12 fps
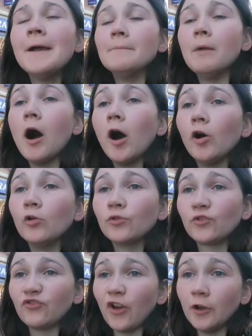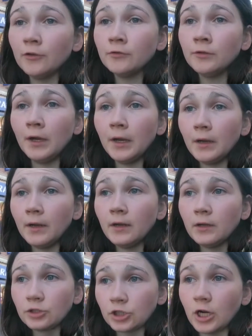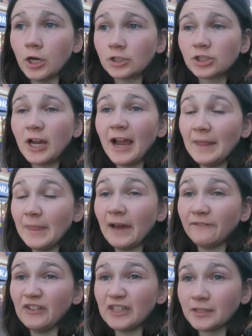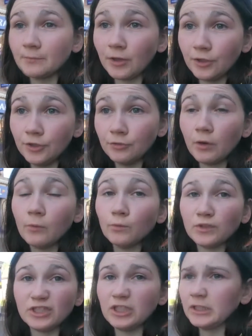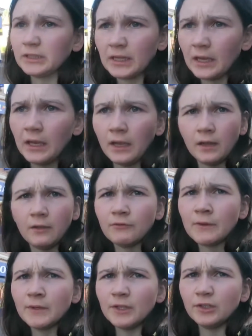my old phone charger, and that fits in my new one, which is very